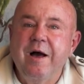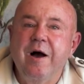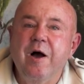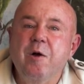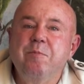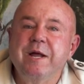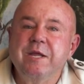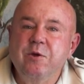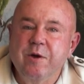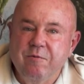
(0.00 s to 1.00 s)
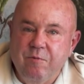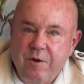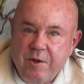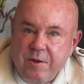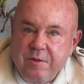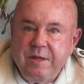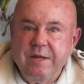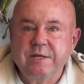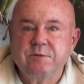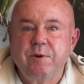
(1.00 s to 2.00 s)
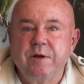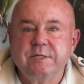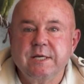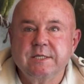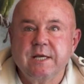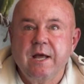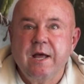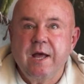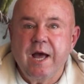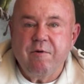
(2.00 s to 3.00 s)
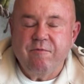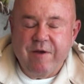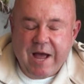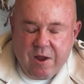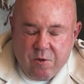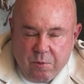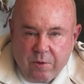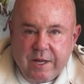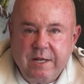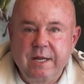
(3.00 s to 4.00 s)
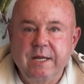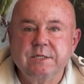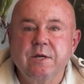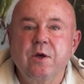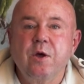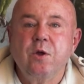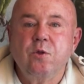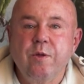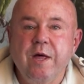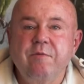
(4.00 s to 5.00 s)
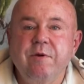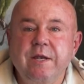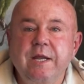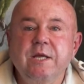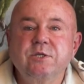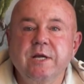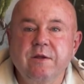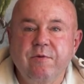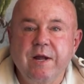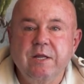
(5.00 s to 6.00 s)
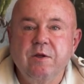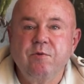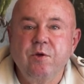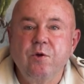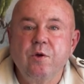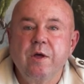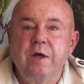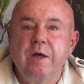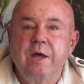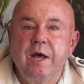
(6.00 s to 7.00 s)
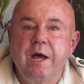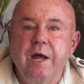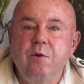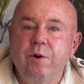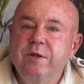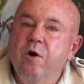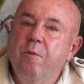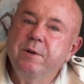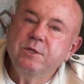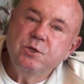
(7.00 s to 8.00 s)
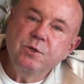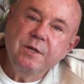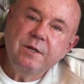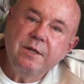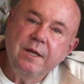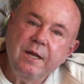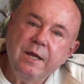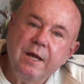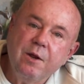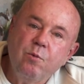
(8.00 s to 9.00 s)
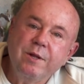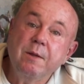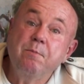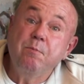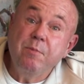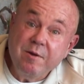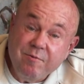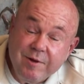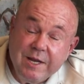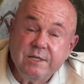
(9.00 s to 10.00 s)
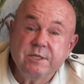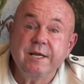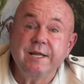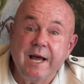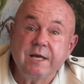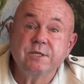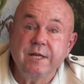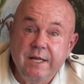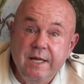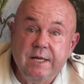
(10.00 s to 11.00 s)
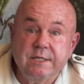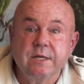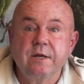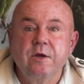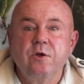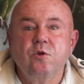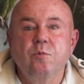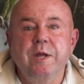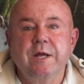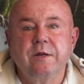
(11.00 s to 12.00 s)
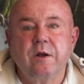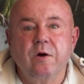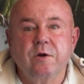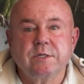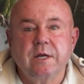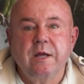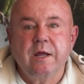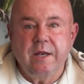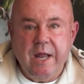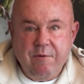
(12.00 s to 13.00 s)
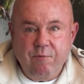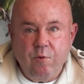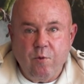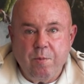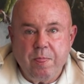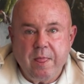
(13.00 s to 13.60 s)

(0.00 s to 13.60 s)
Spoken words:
I hope that you have learned in this process how valuable it is to have a teacher in front of you, and what an opportunity and what a privilege it actually is to be in class. Therefore,